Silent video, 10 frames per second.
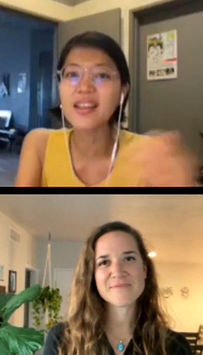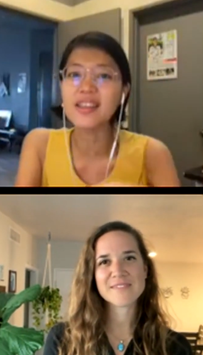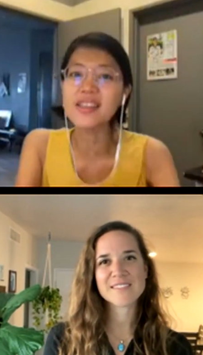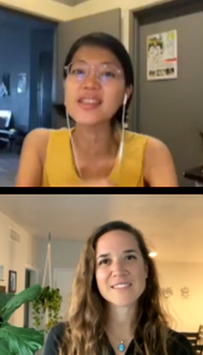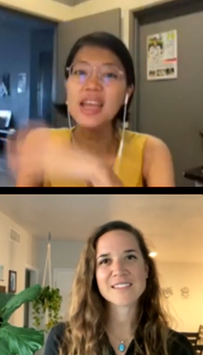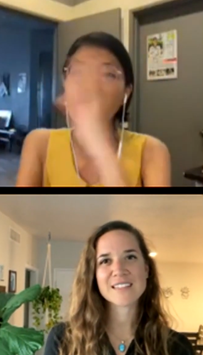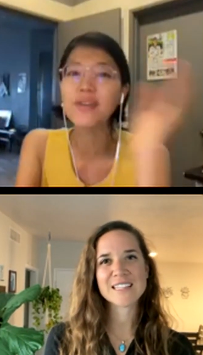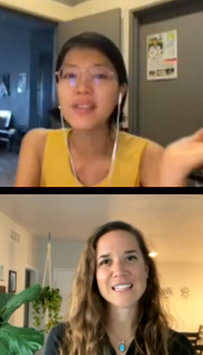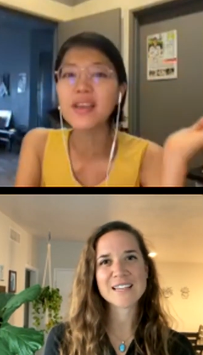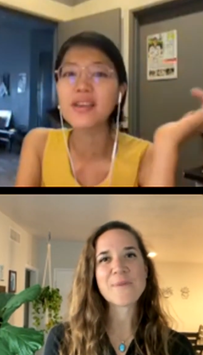Speaker 1: and it's
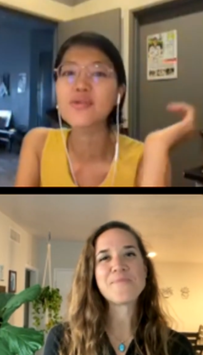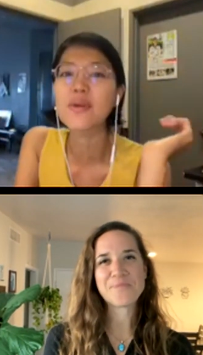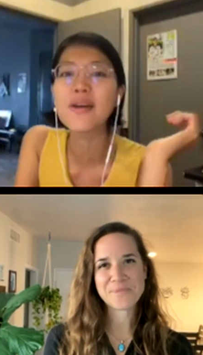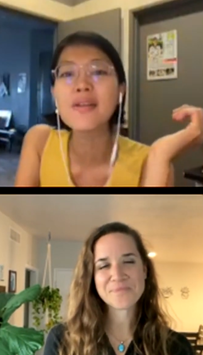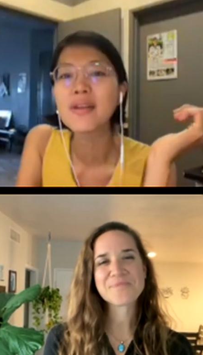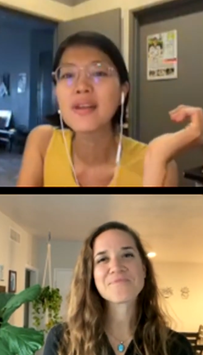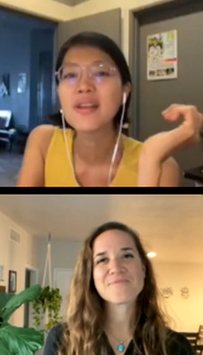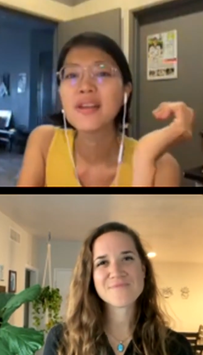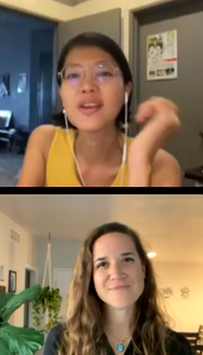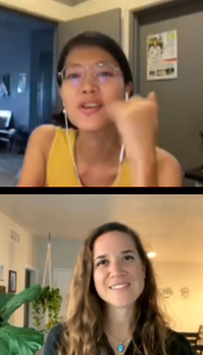everything as well.
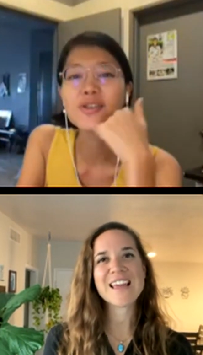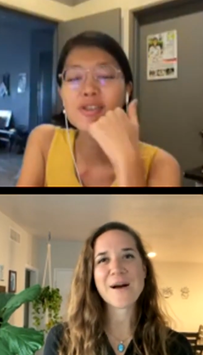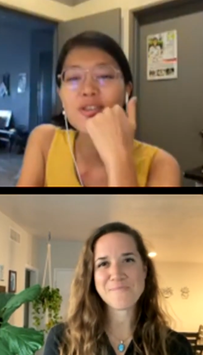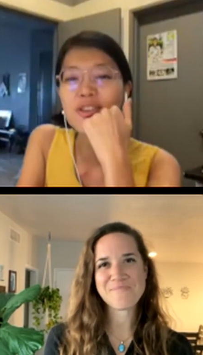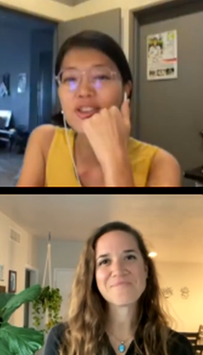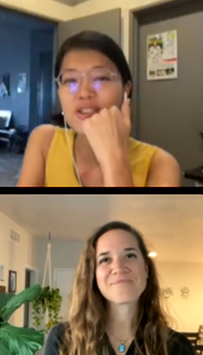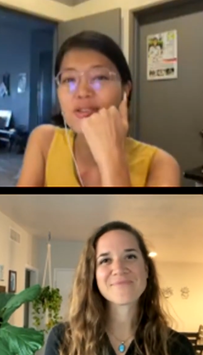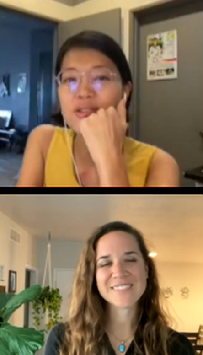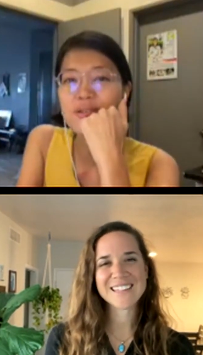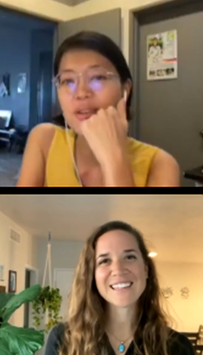You yeah. know, it's not just
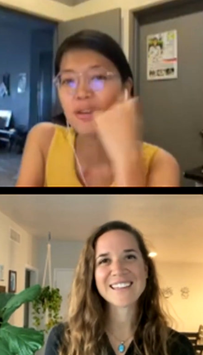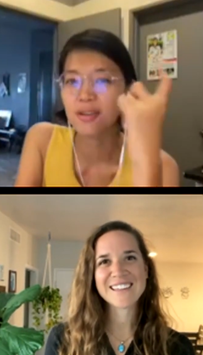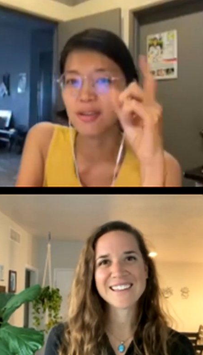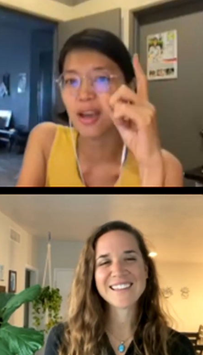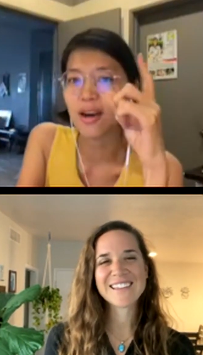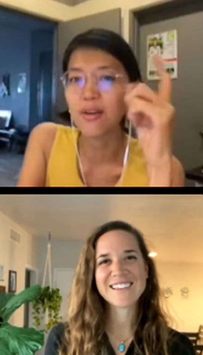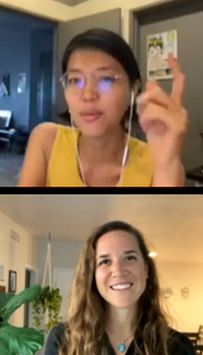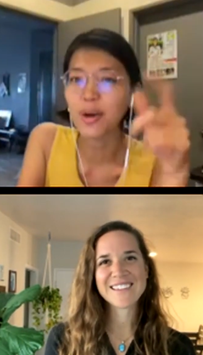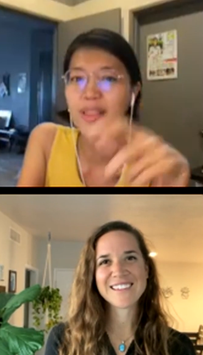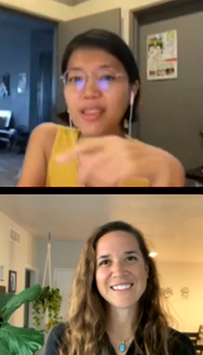uh, yeah
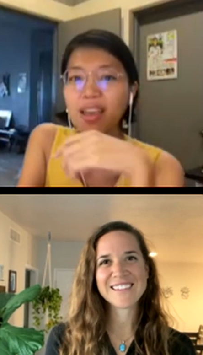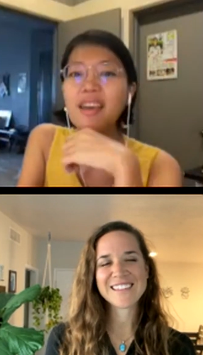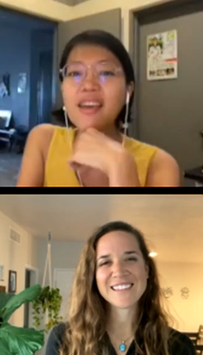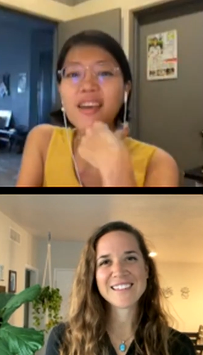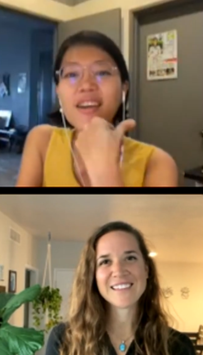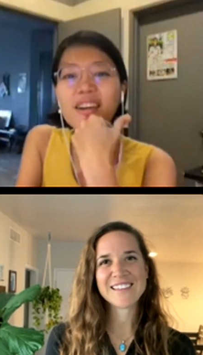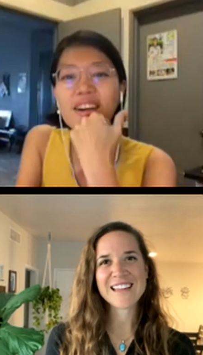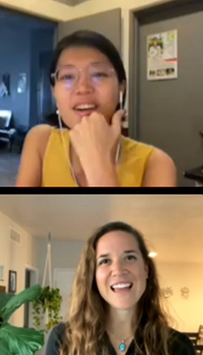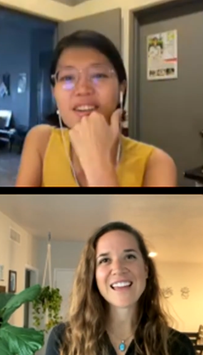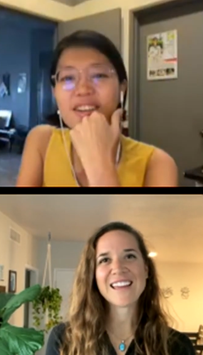one thing. Yeah.
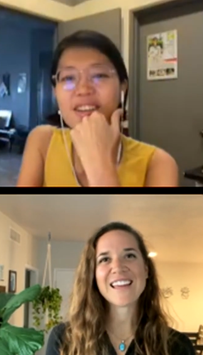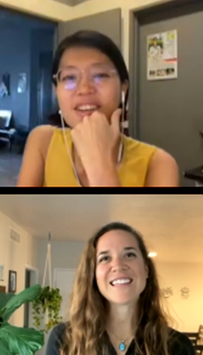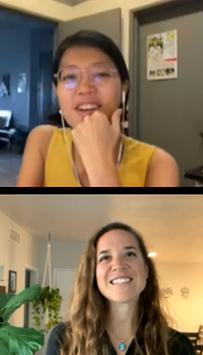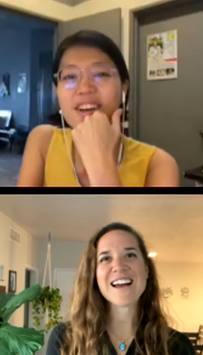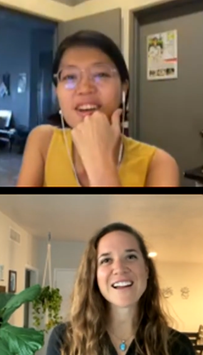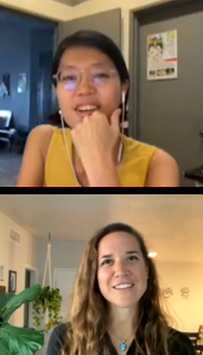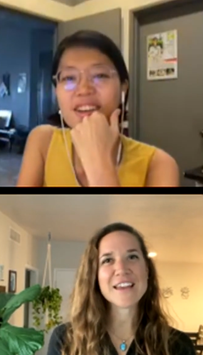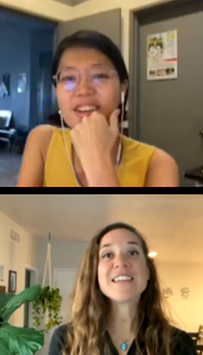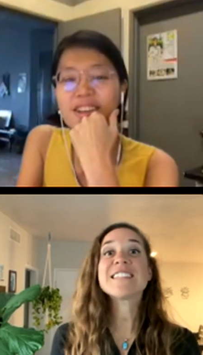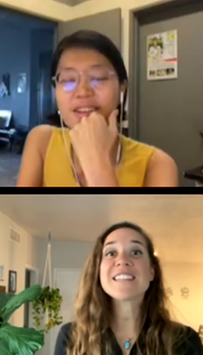Exactly.
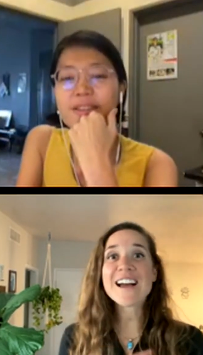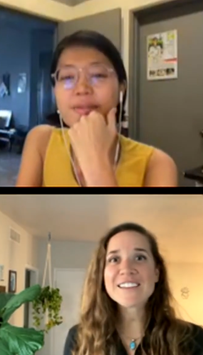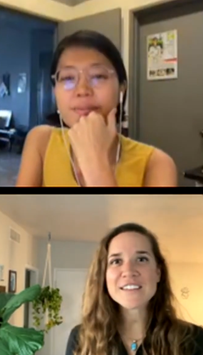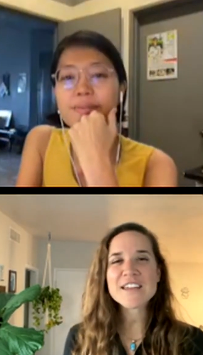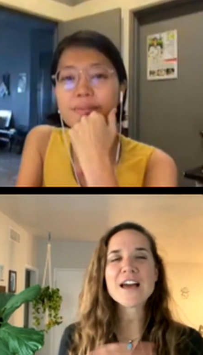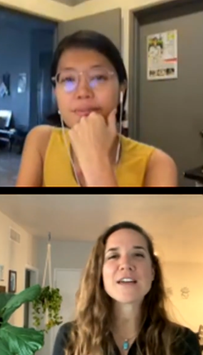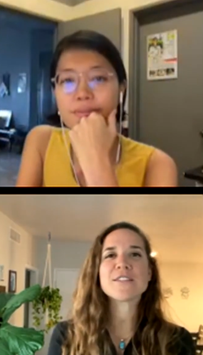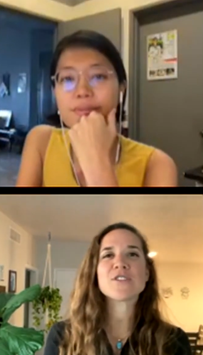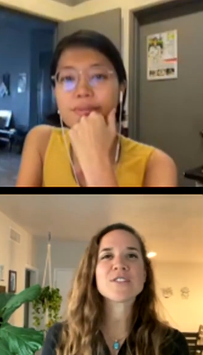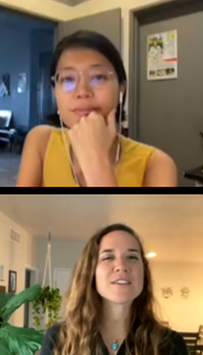
Speaker 2: Exactly. Yeah.
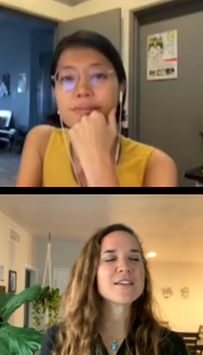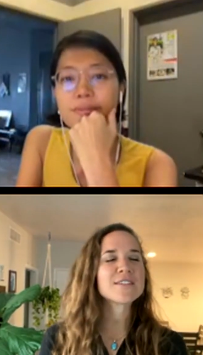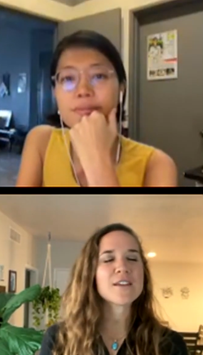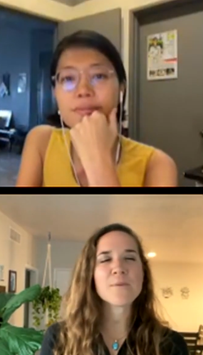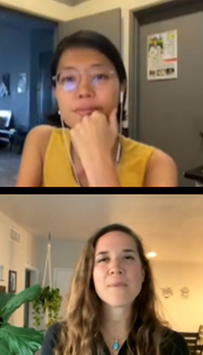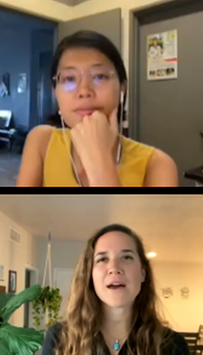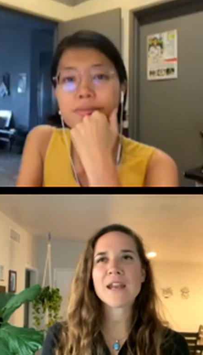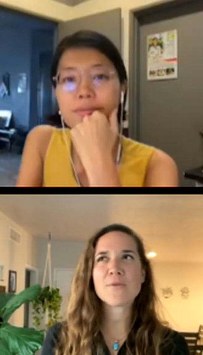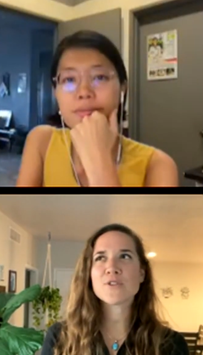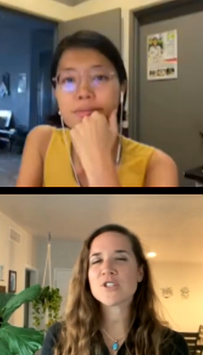It's just it's a and
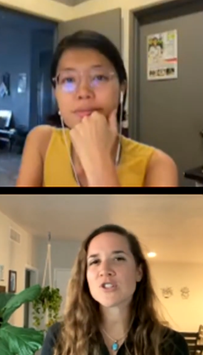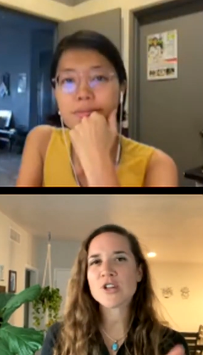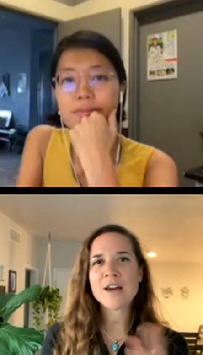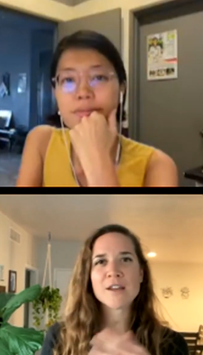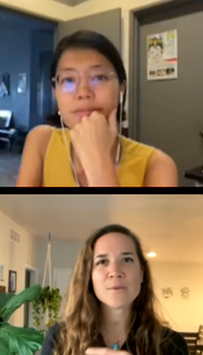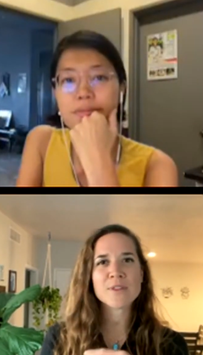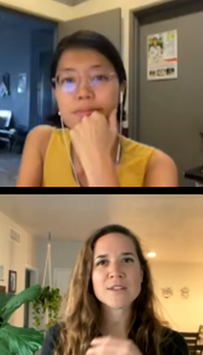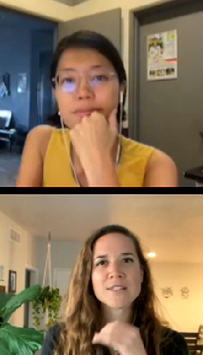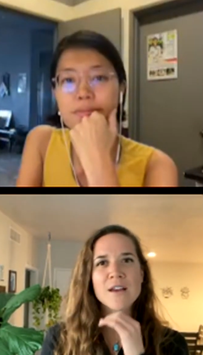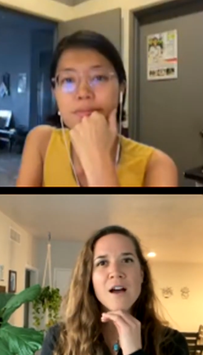I was just chatting with
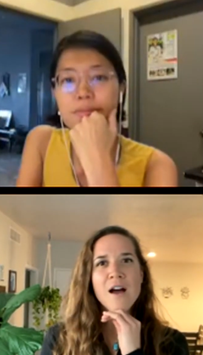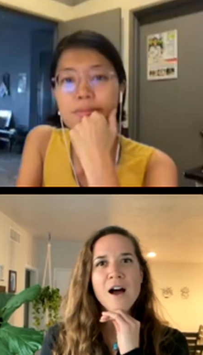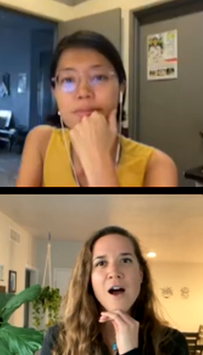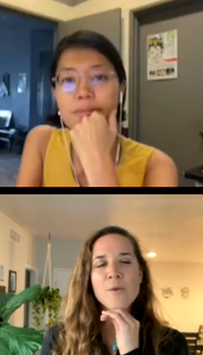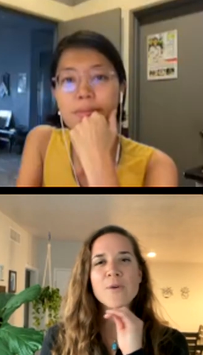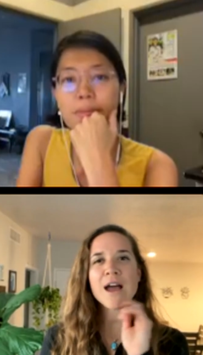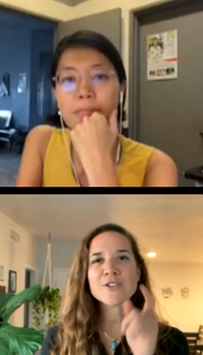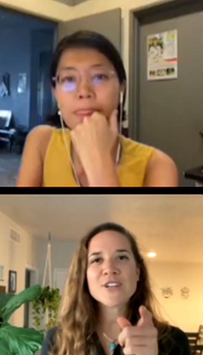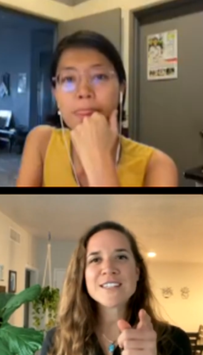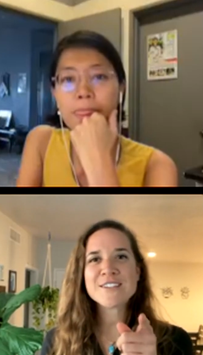this um,
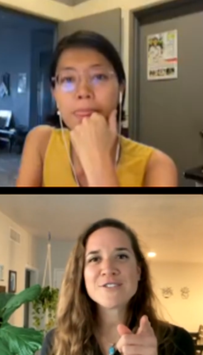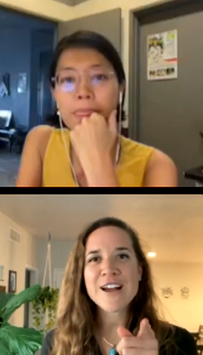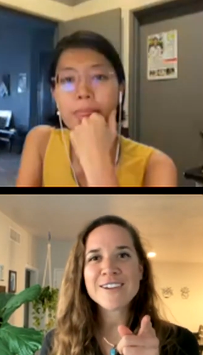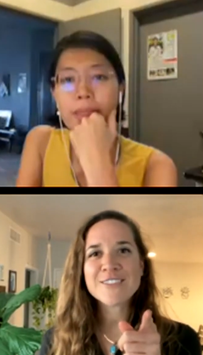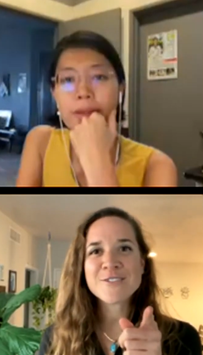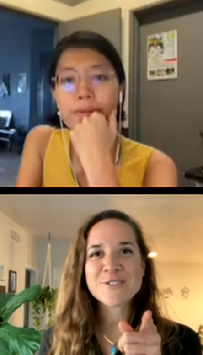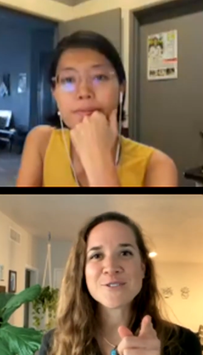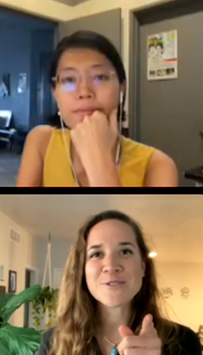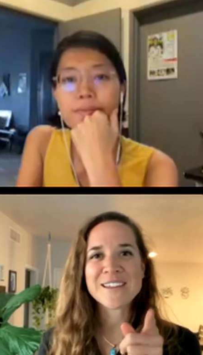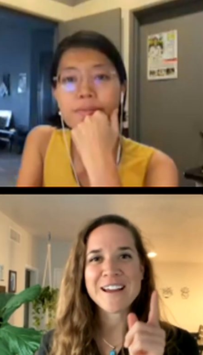actually, I see Jacqueline just
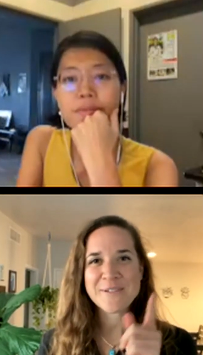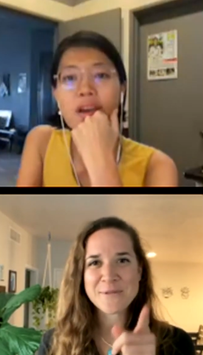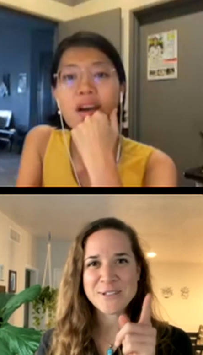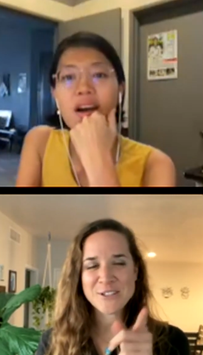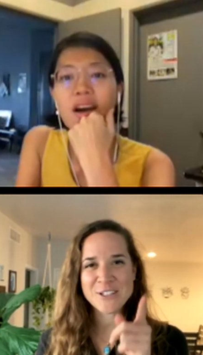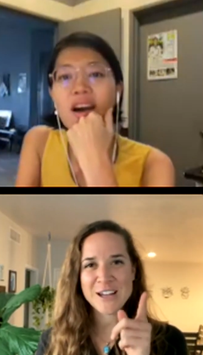joined. I was just